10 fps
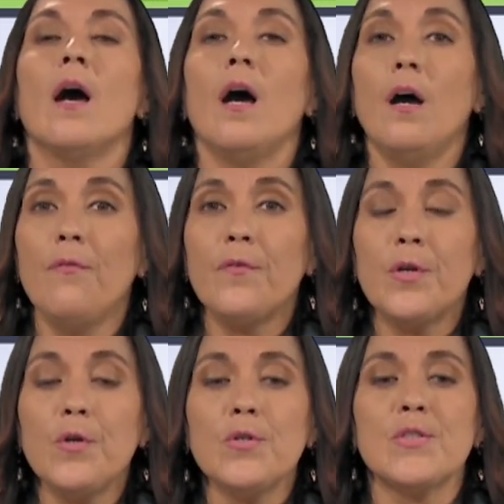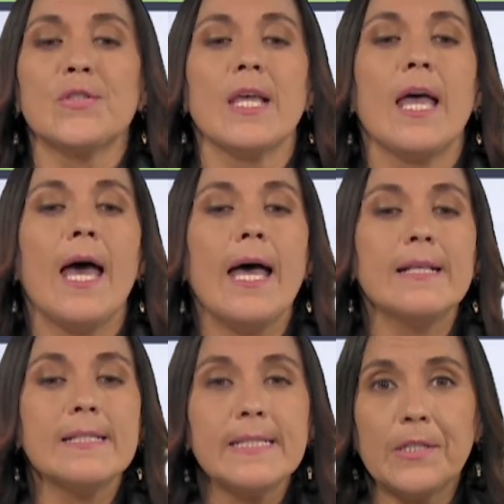of goods
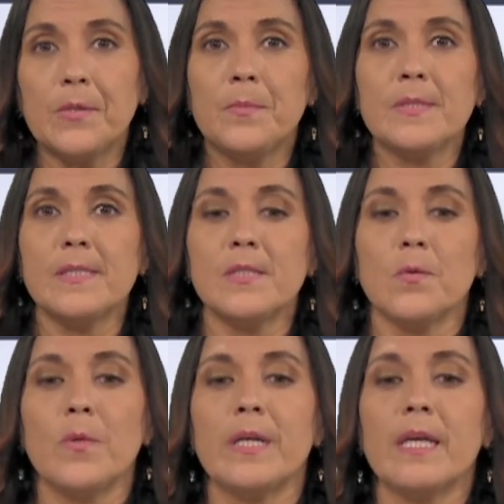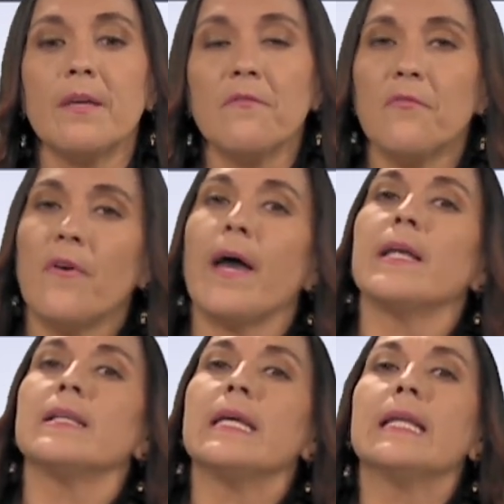and services we can
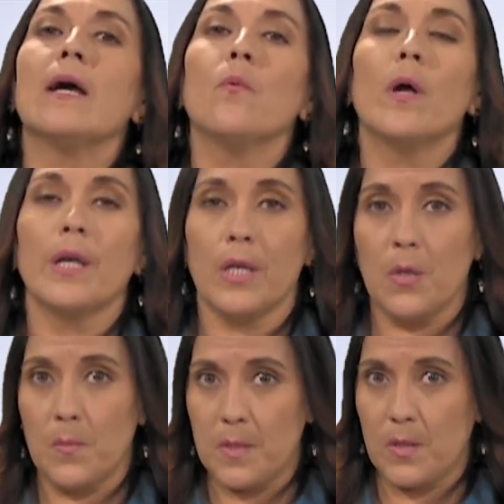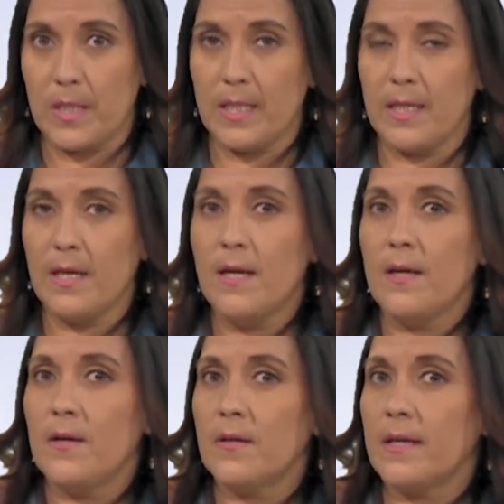find in our community.
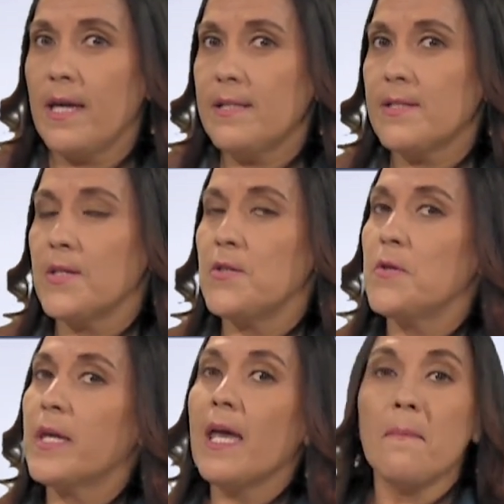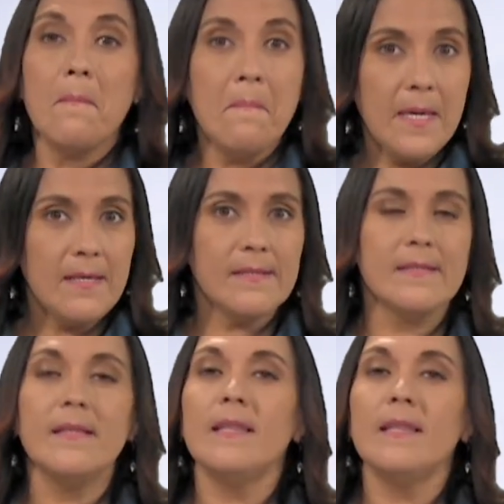Okay, so you can miss the